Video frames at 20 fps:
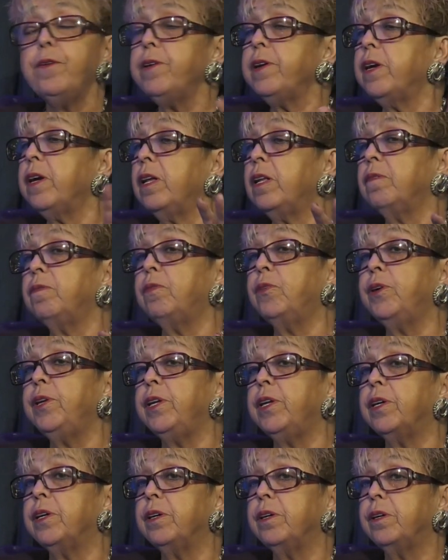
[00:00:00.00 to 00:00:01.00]
in
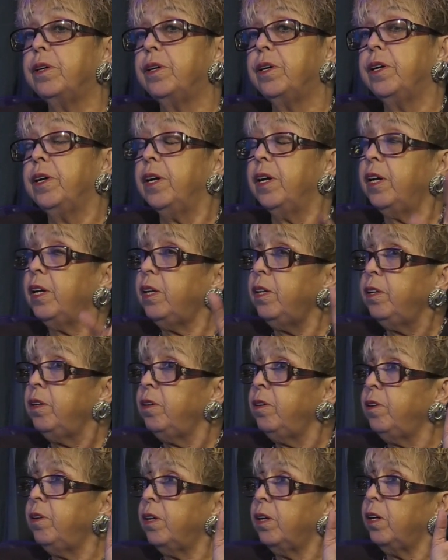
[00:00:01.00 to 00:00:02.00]
California
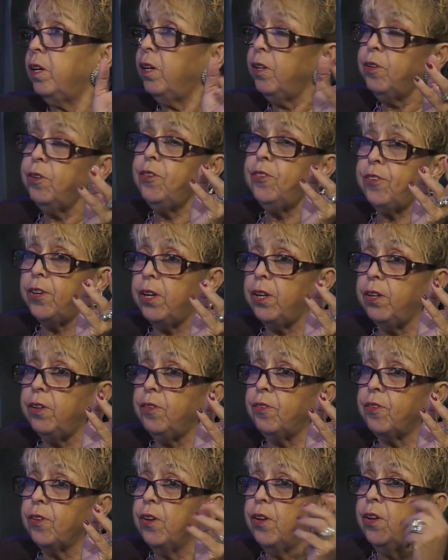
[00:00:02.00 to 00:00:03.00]
and other
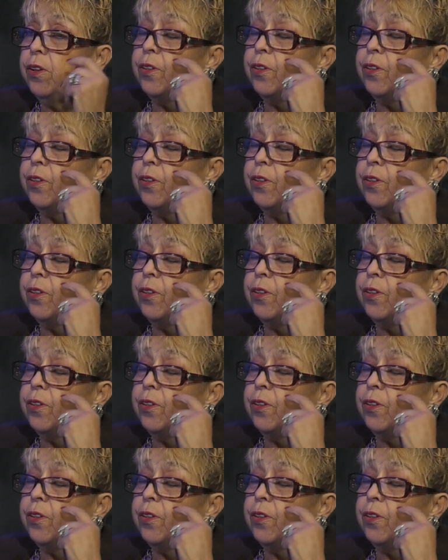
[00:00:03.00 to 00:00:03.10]
states,